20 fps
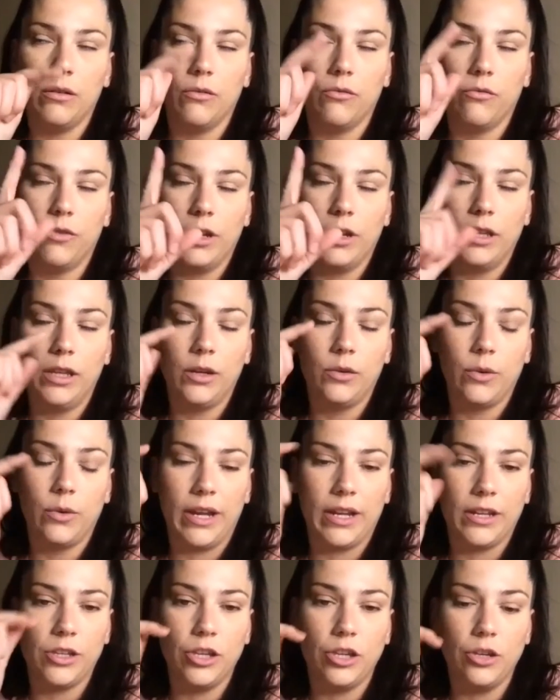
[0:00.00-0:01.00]
Really
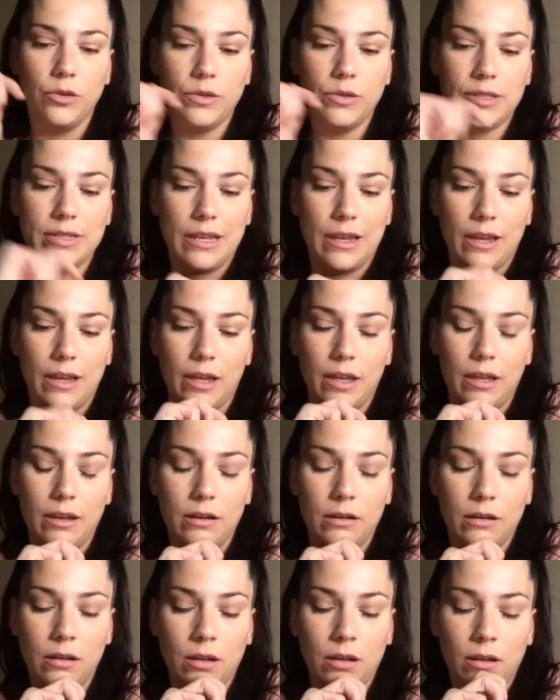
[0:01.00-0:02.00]
quick, you
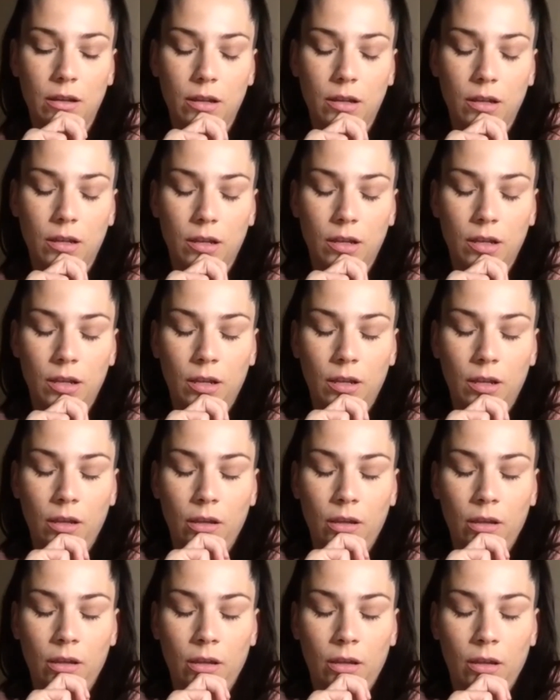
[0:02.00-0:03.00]
said,
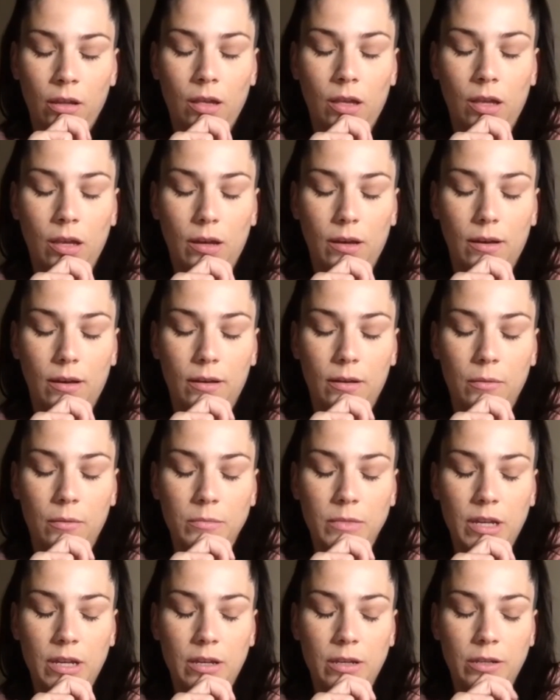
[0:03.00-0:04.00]

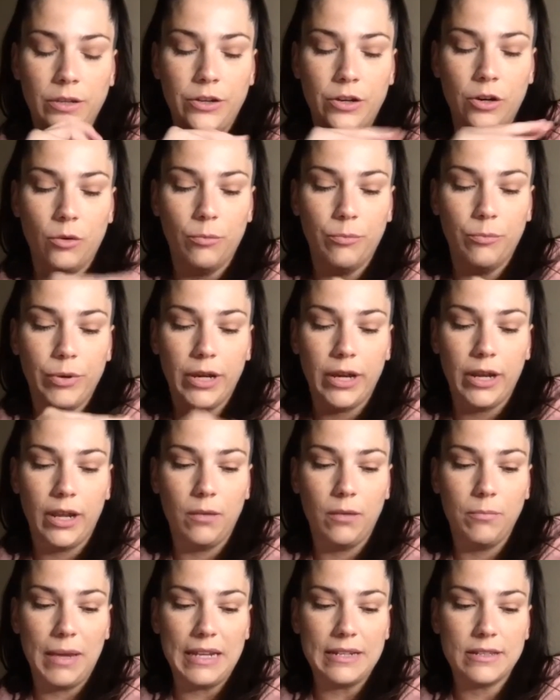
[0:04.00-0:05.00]
put it
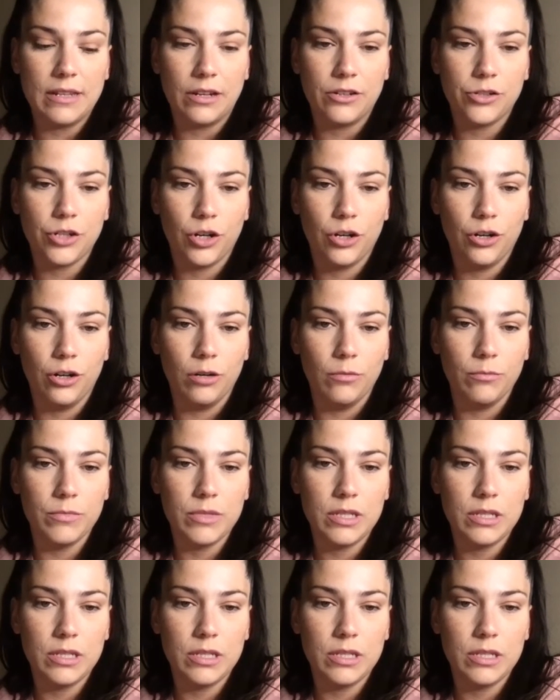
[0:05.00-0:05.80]
in basic terms.